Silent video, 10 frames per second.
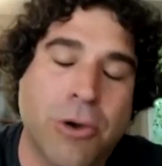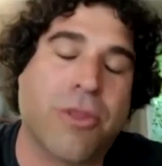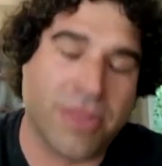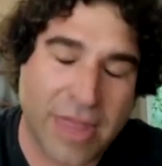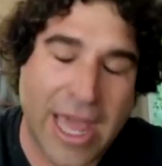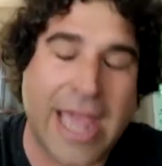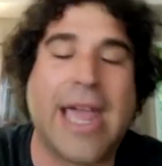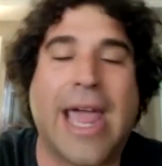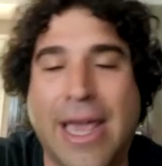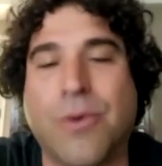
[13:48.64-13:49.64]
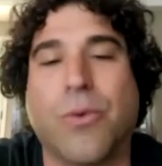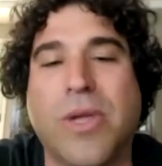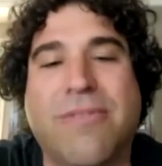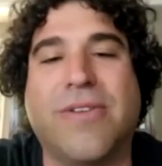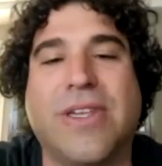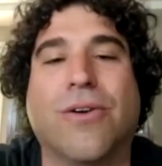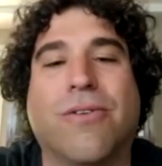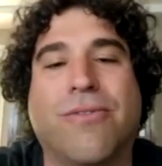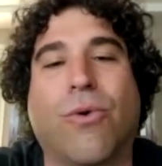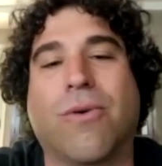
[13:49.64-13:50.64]
they and we feel
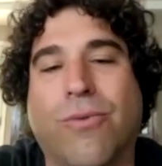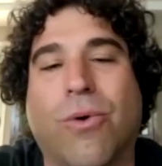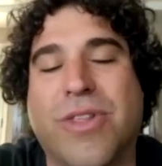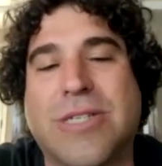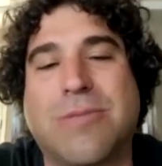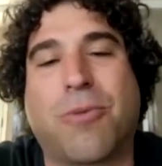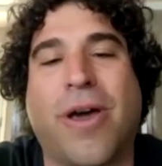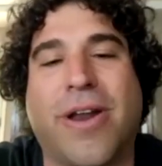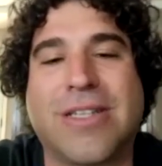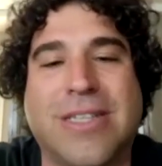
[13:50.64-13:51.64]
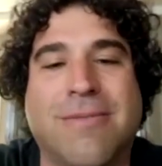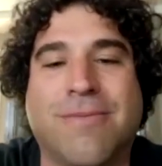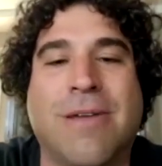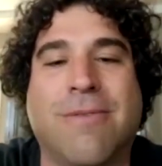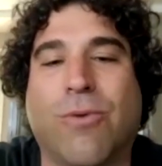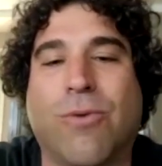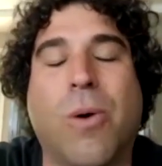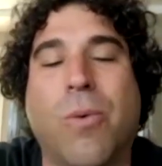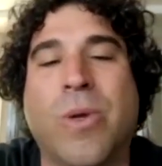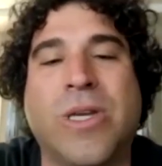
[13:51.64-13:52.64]
for this product and for
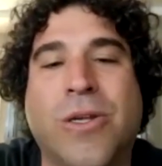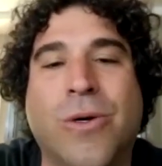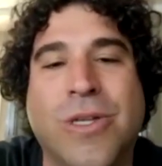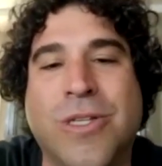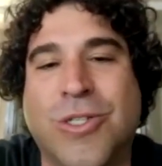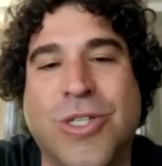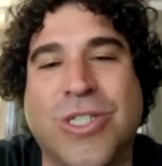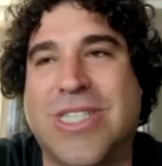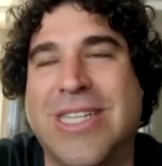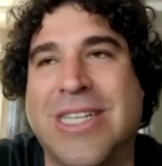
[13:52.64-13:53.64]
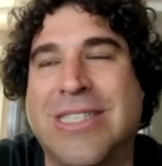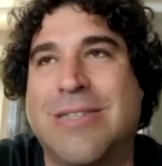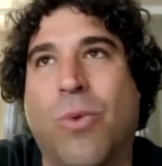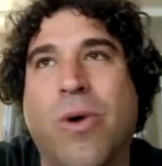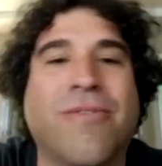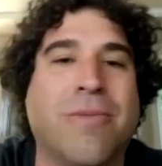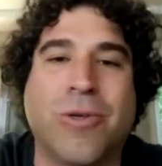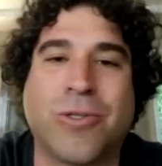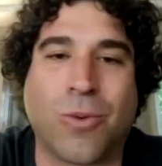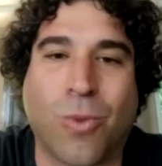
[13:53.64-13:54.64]
what we do is just, it's one of the
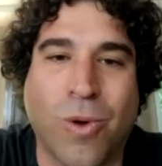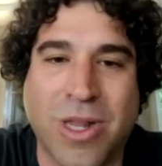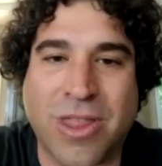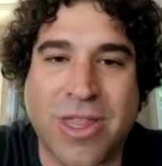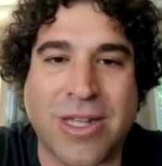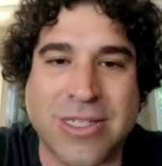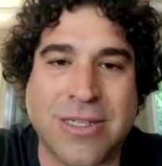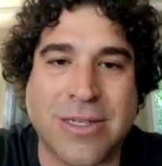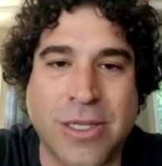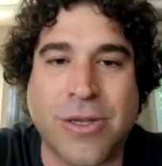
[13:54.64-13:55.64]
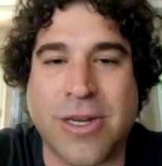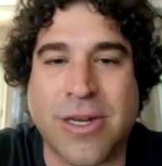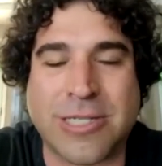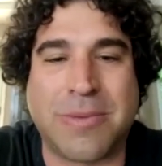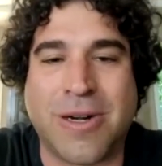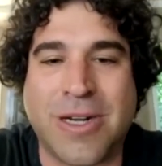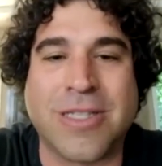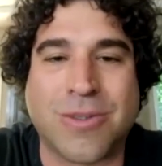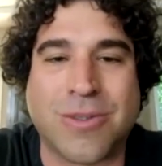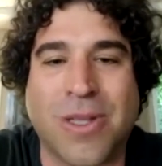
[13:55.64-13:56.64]
most rewarding things that you can
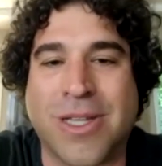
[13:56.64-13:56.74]
experience, really.